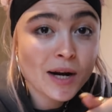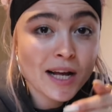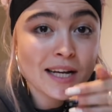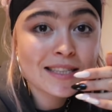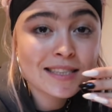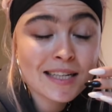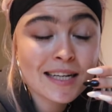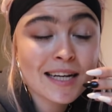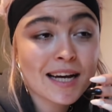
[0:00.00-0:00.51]
When
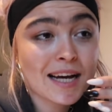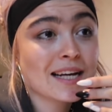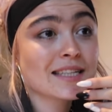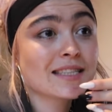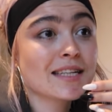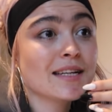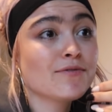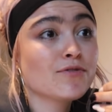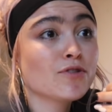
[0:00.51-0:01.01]
I say I
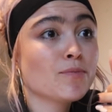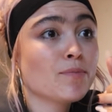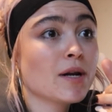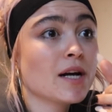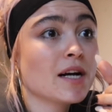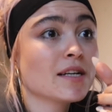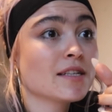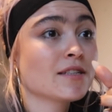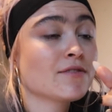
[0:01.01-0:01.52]
had Deliveroo
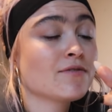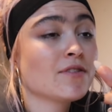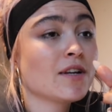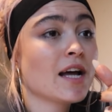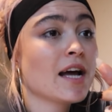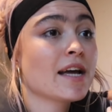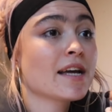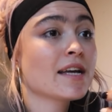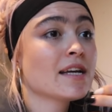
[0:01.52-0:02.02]
Plus for
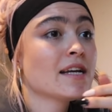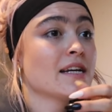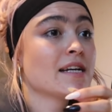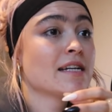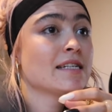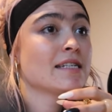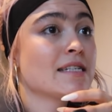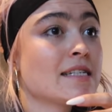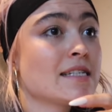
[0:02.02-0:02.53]
like
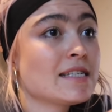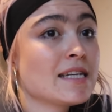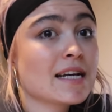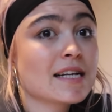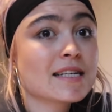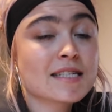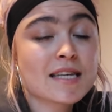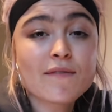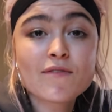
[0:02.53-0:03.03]

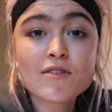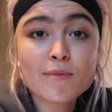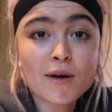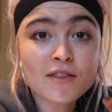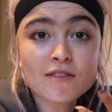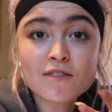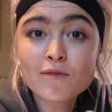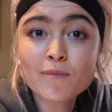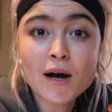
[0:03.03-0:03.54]
6-7
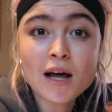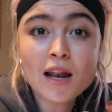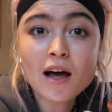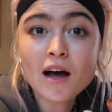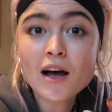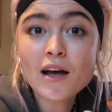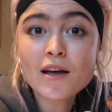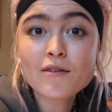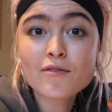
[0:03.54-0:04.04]
months of my
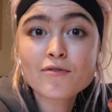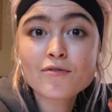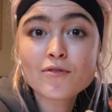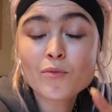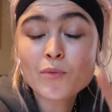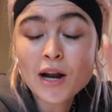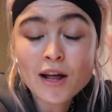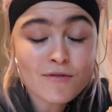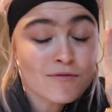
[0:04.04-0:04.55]
life,
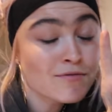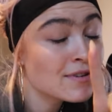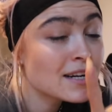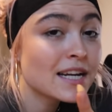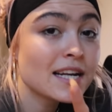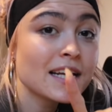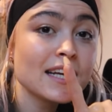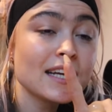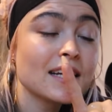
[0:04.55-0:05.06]
when I
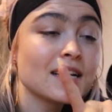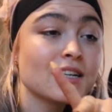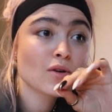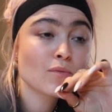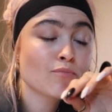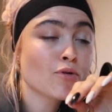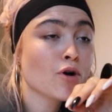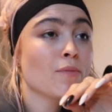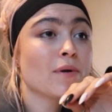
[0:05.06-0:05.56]
really
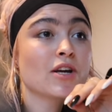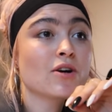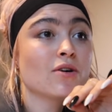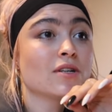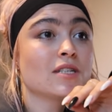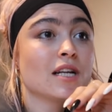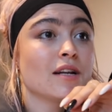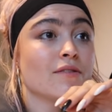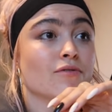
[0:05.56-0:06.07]
probably
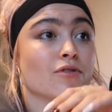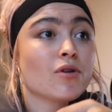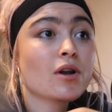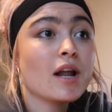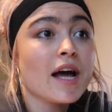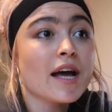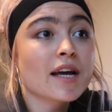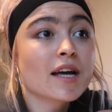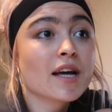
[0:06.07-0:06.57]
got a Deliveroo
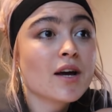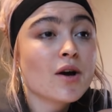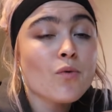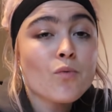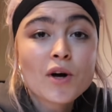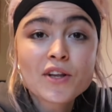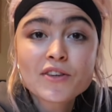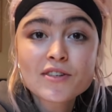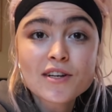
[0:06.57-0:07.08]
like
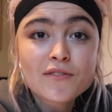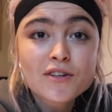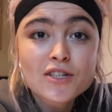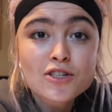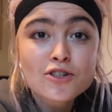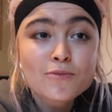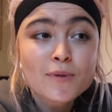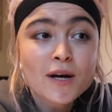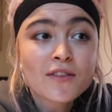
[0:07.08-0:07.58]
once every
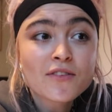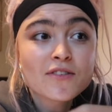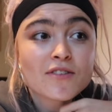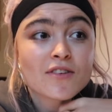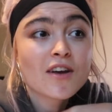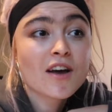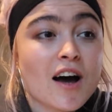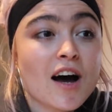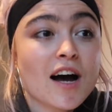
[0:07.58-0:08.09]
2
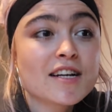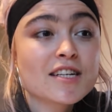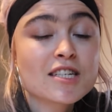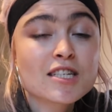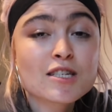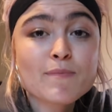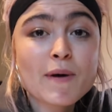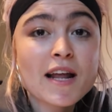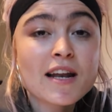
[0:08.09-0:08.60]
months, I
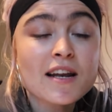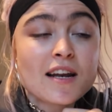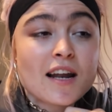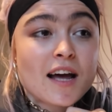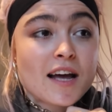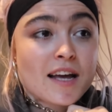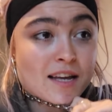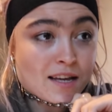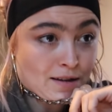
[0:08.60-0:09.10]
just spent
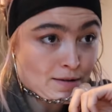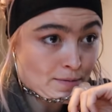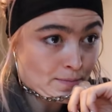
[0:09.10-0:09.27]
like